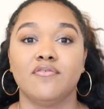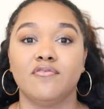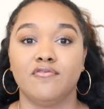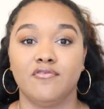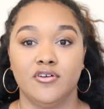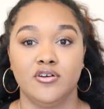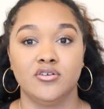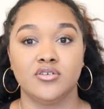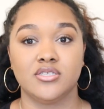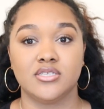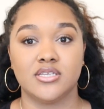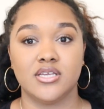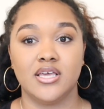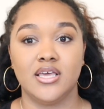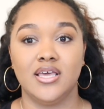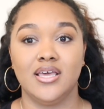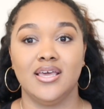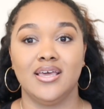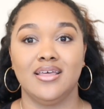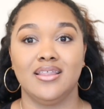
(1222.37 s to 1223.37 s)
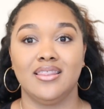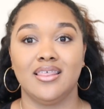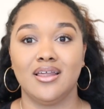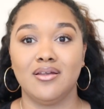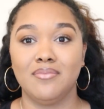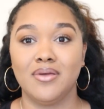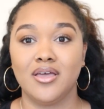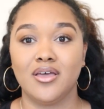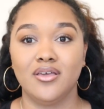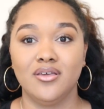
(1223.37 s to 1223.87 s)
first, and
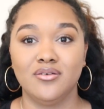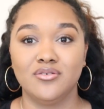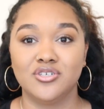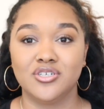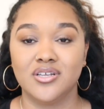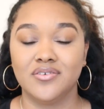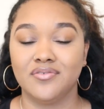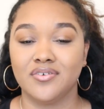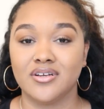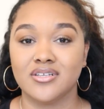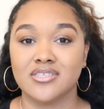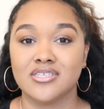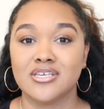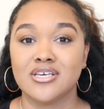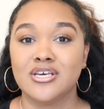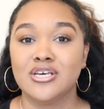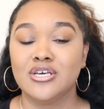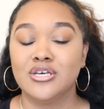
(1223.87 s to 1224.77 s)
that'll make a huge difference.